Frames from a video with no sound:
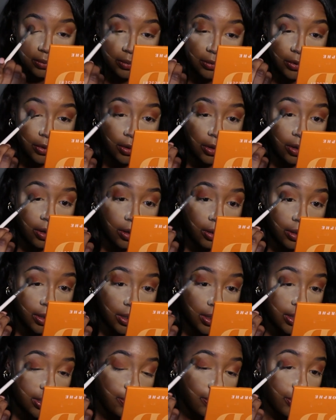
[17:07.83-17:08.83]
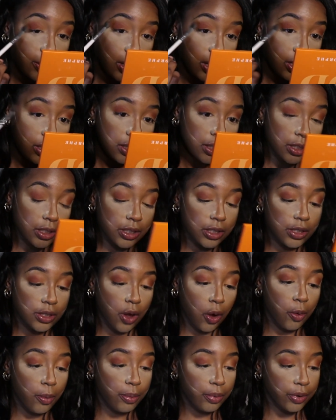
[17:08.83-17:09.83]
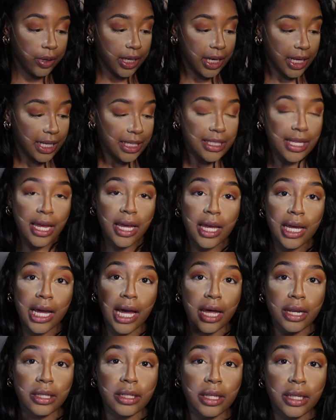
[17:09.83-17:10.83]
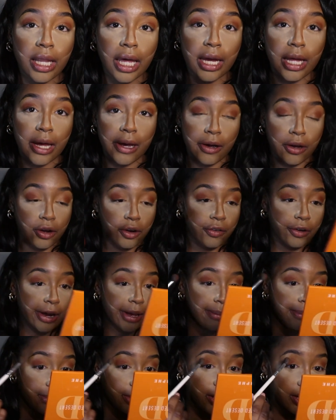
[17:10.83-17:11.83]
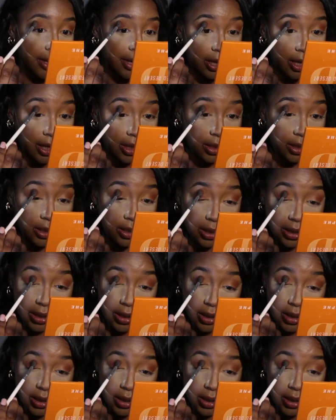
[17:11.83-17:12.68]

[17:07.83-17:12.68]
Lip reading: Y'all, this color is so pretty. It's like, it kind of look like a cranberry color.